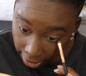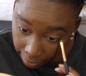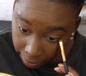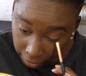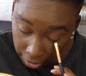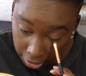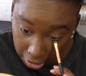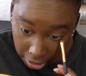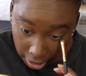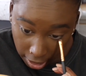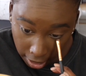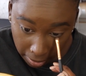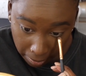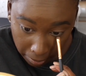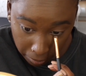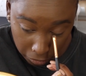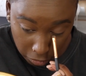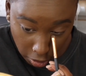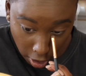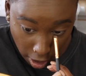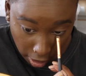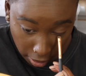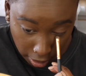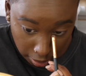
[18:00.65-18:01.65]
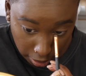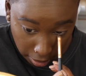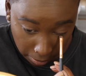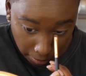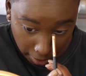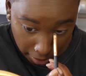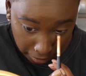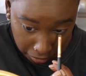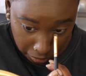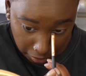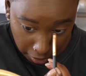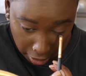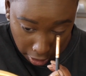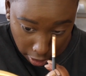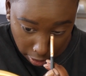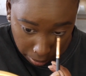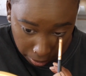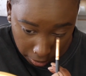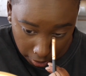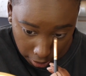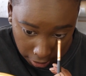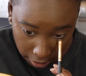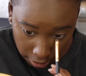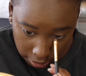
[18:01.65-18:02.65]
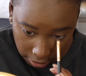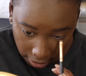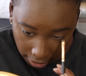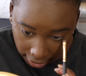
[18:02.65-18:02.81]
I've been talking to my therapist.